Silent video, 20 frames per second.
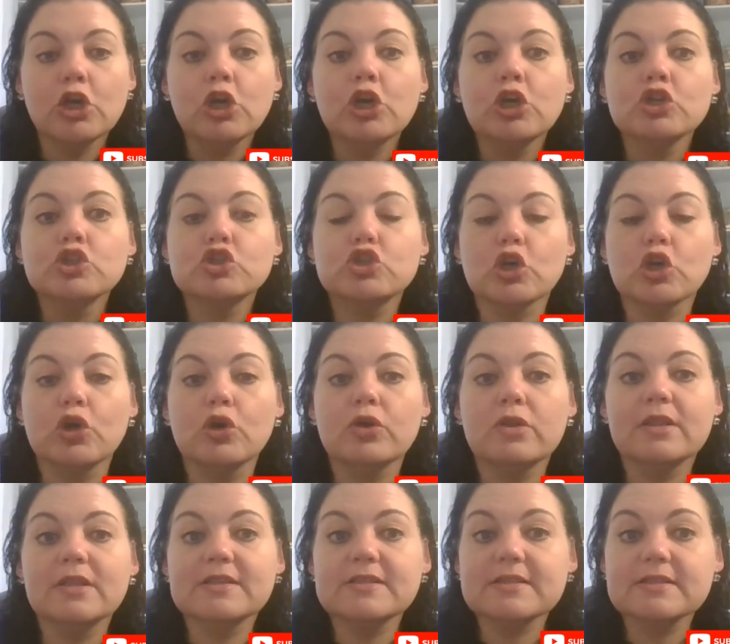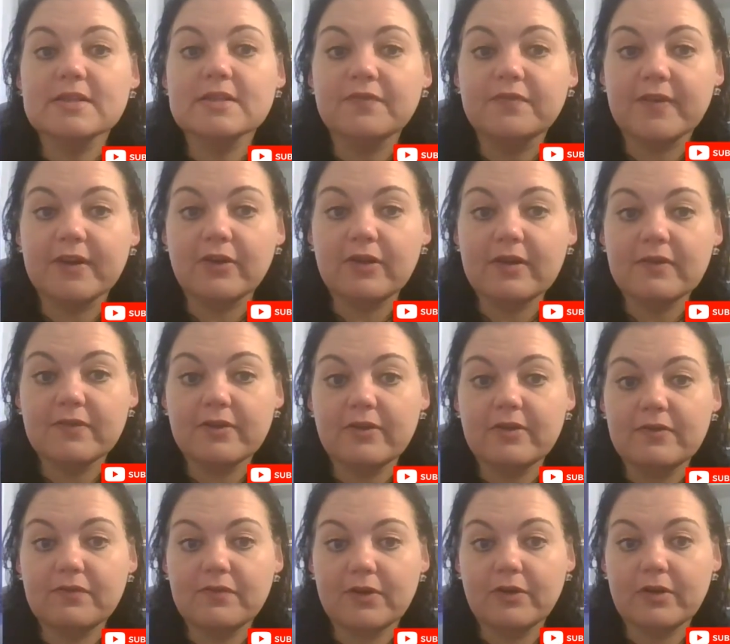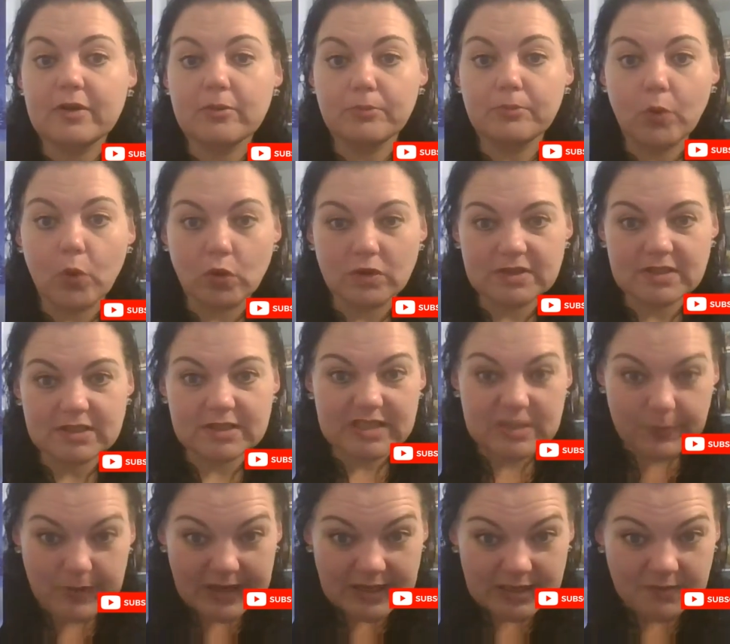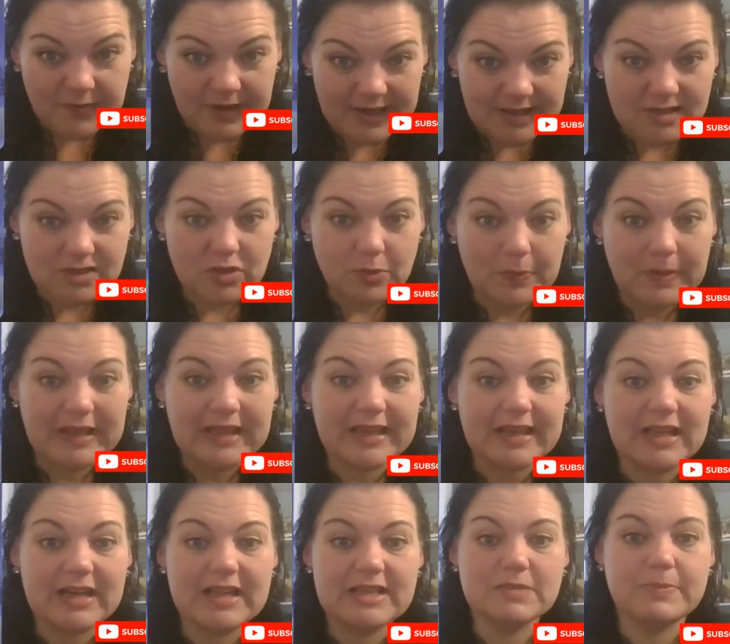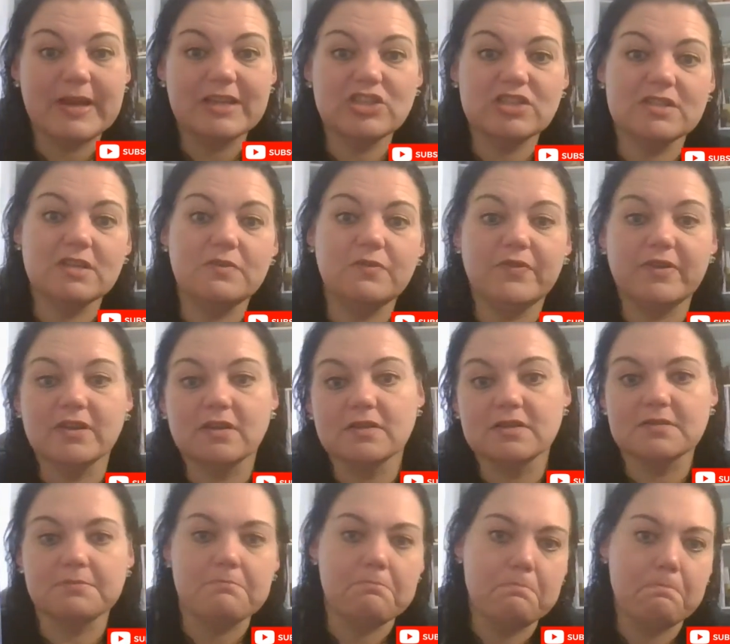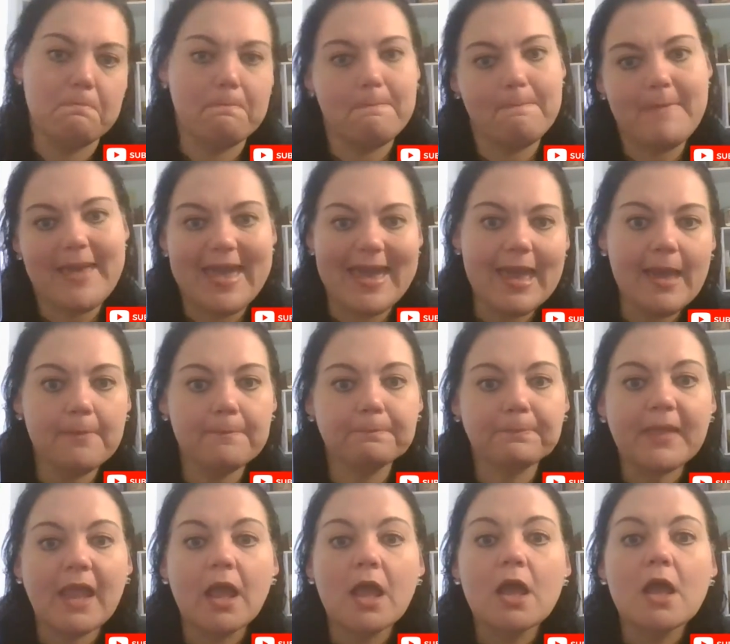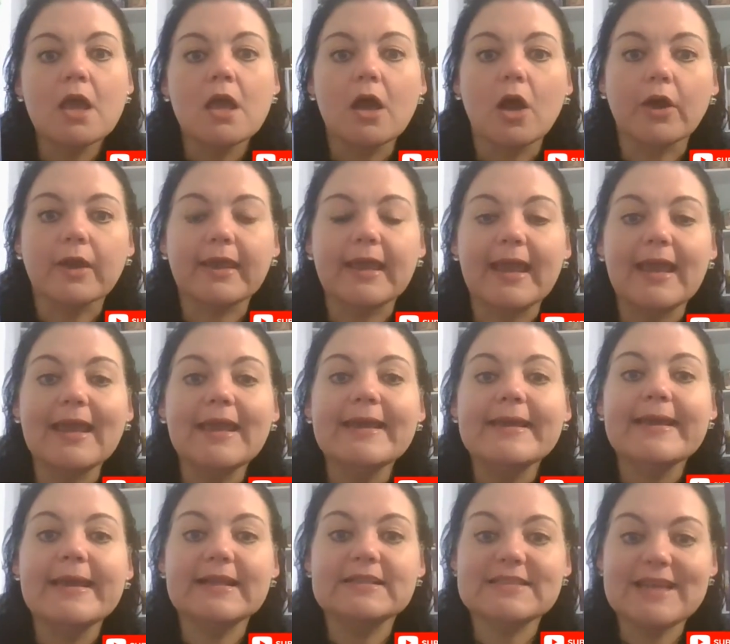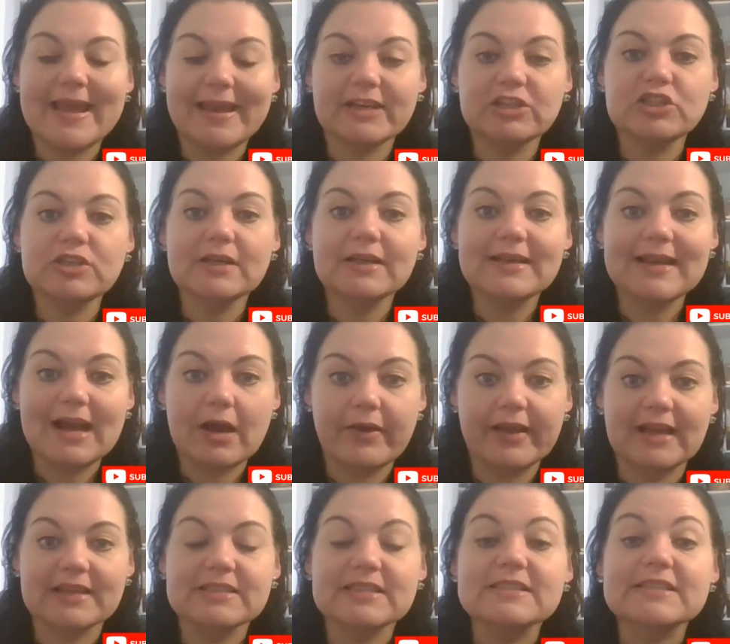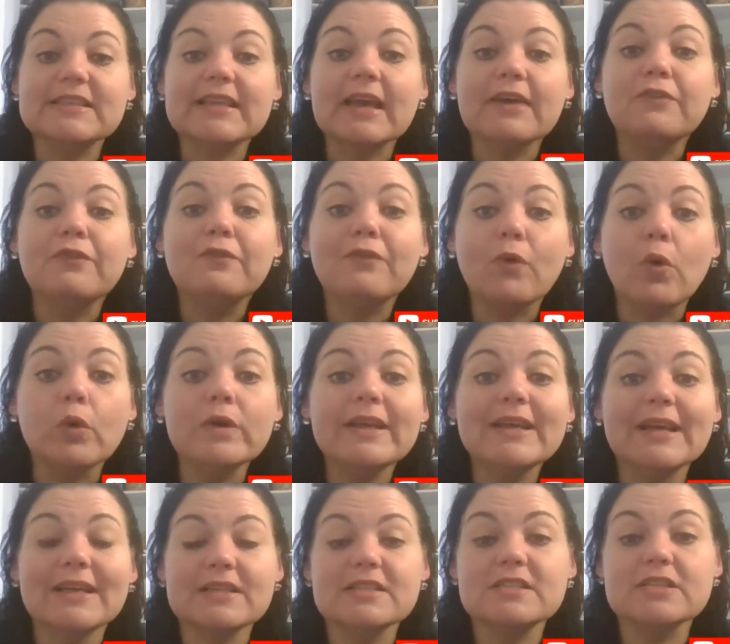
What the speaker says: So this is a very, very, very important space for us to be in. As much as it feels meh, okay, it's actually allowing us, it's affording us the